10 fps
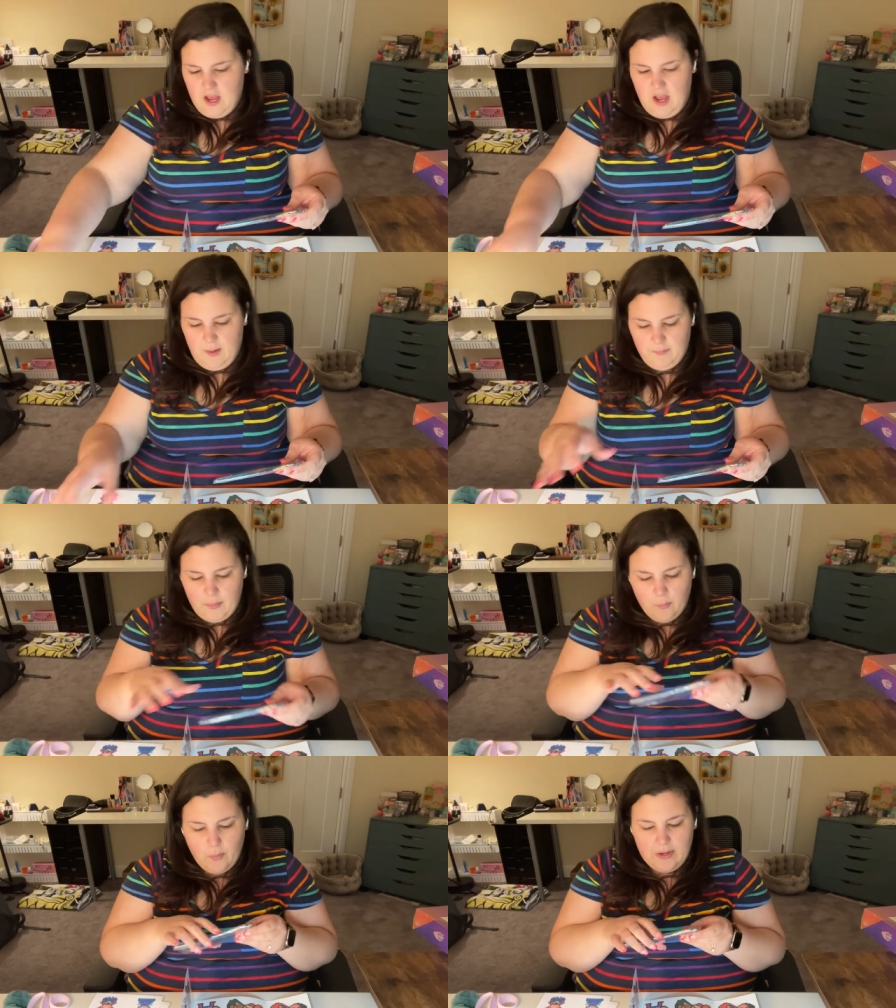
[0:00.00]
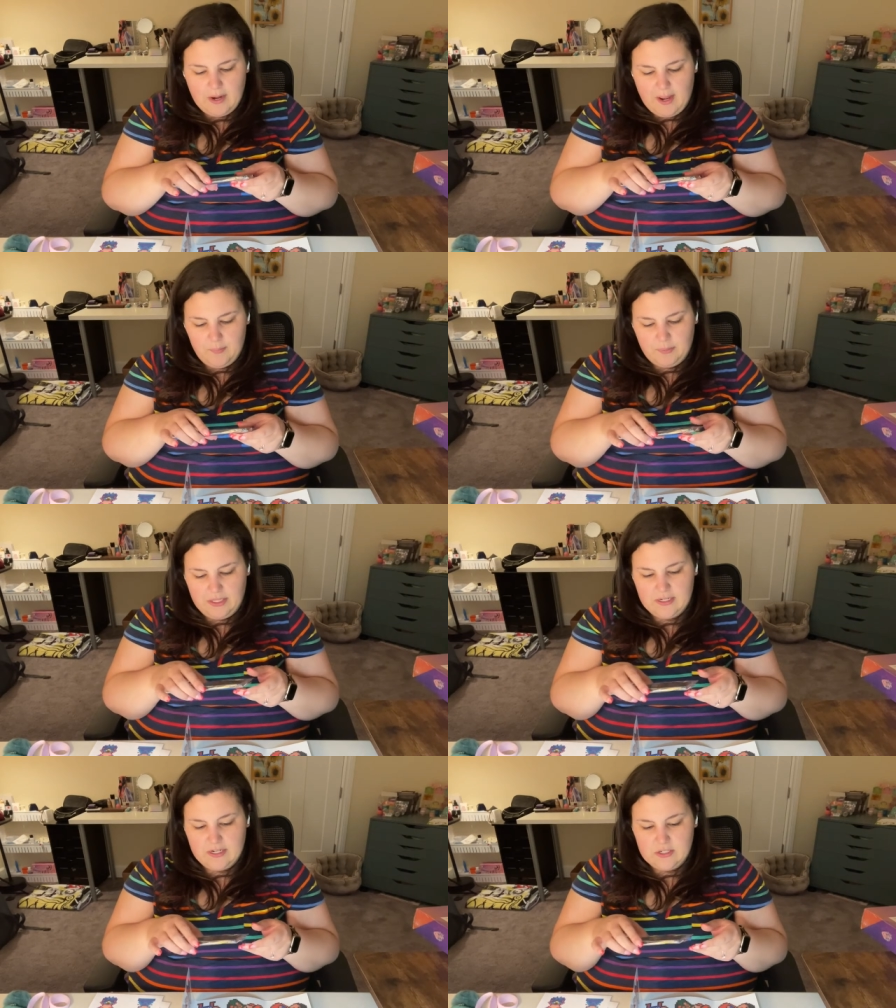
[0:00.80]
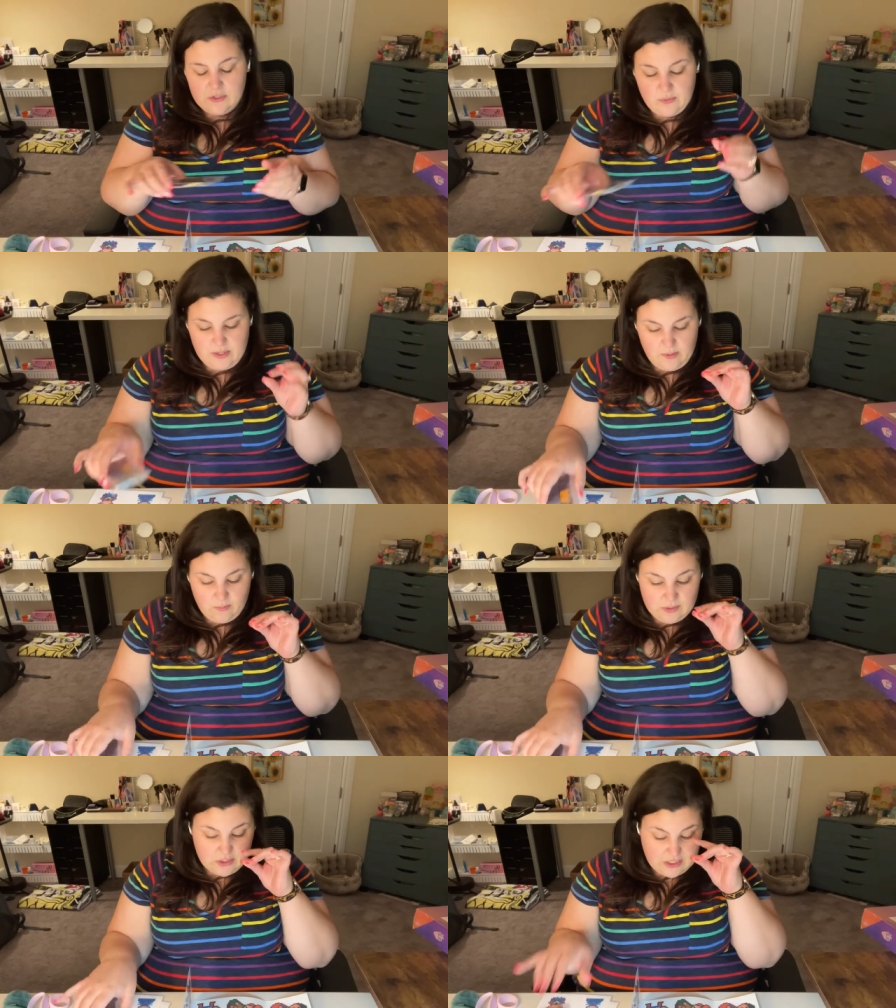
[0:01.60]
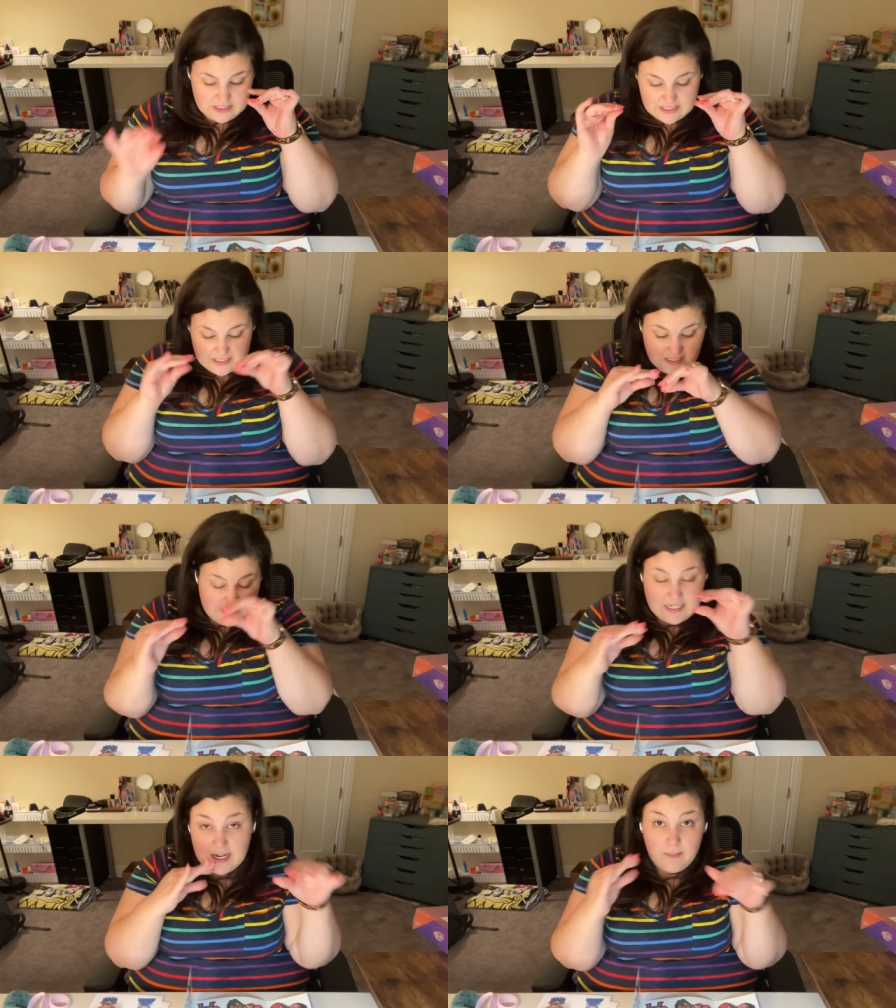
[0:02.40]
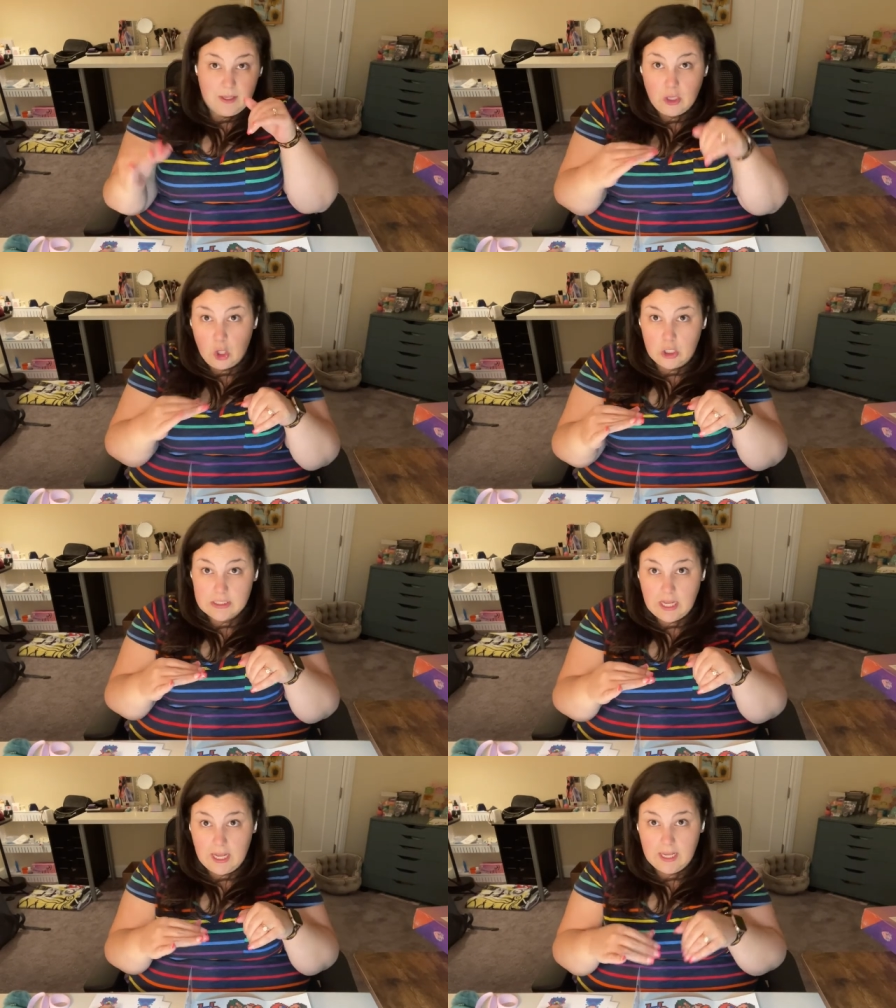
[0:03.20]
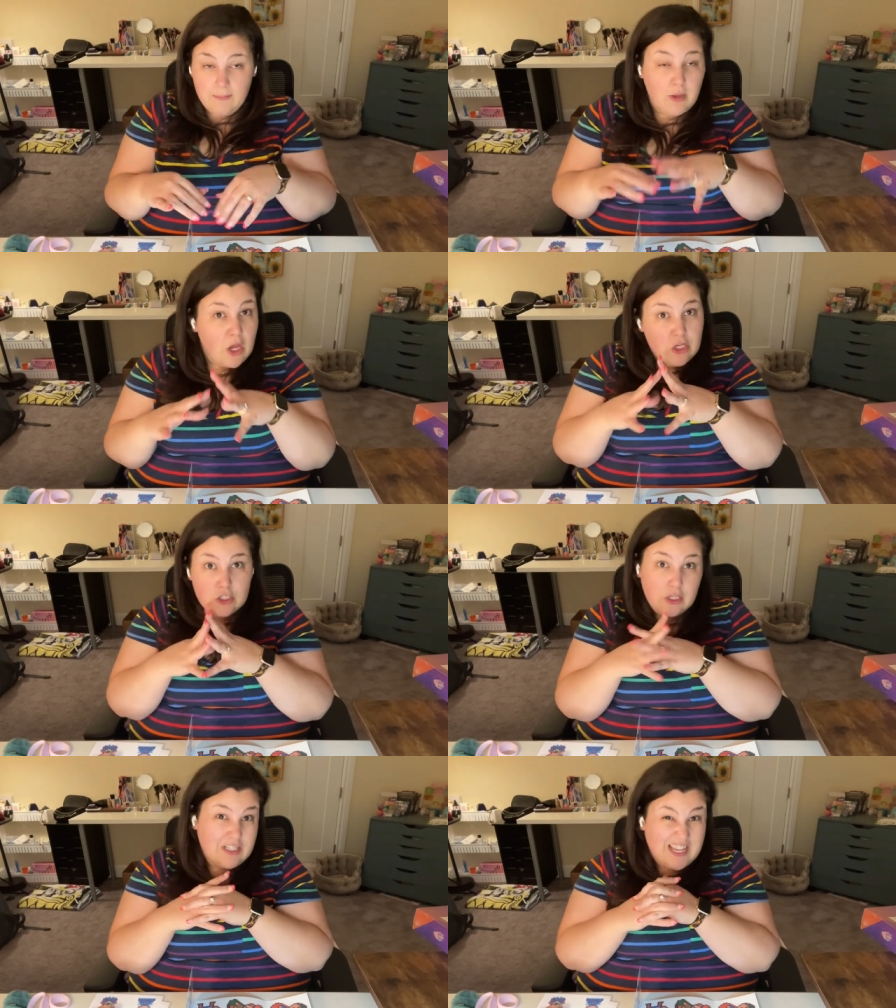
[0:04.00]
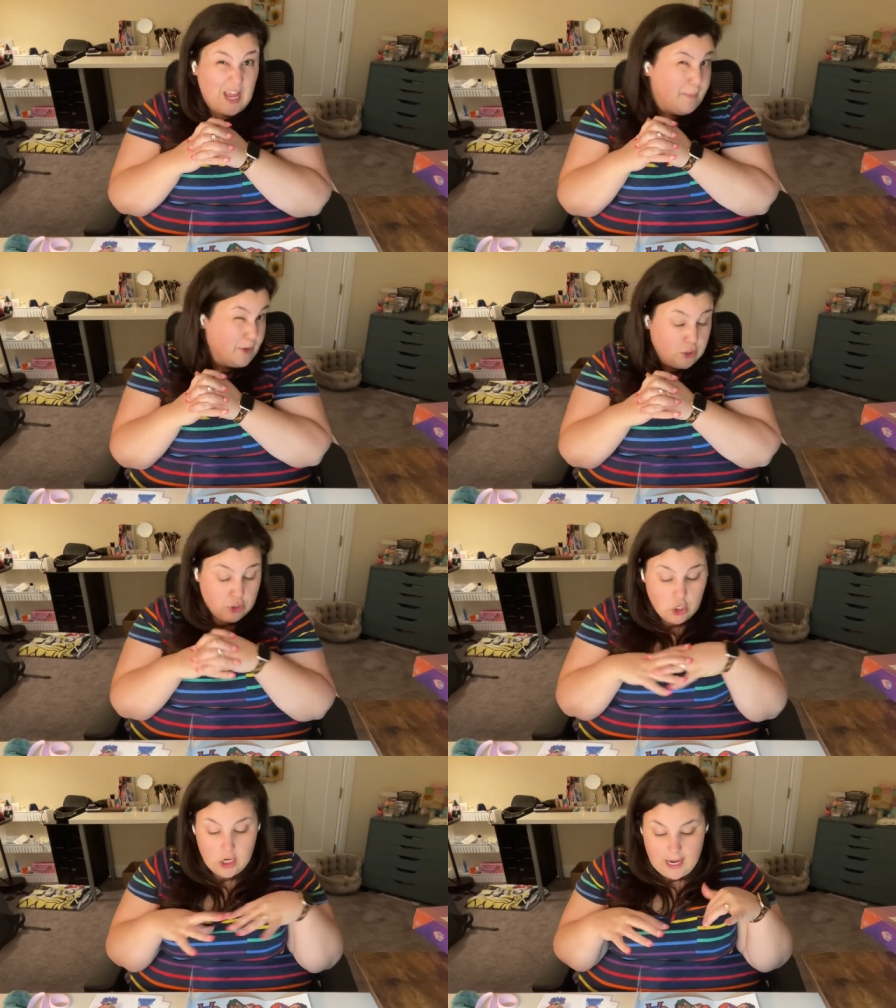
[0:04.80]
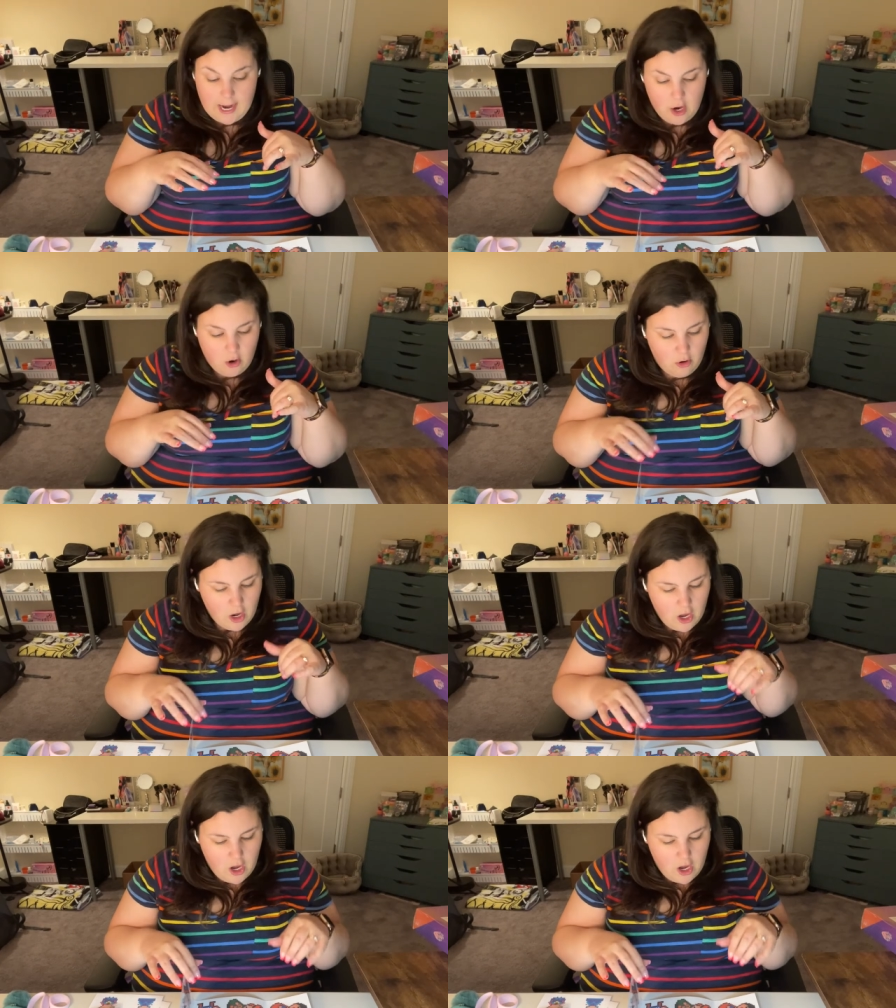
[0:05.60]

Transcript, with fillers: Um, but what I planned on doing, which this is gonna take me a long time, so I was like, I better start now.